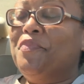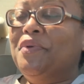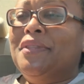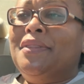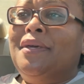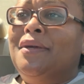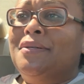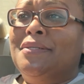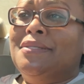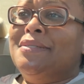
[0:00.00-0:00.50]
But
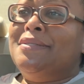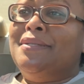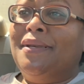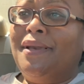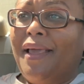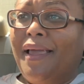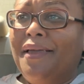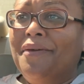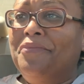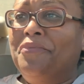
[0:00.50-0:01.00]
they're just
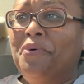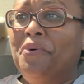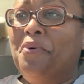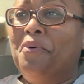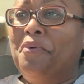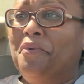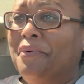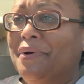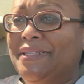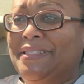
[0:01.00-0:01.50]
navel
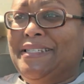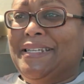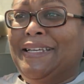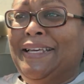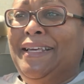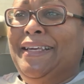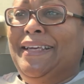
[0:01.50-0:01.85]
oranges.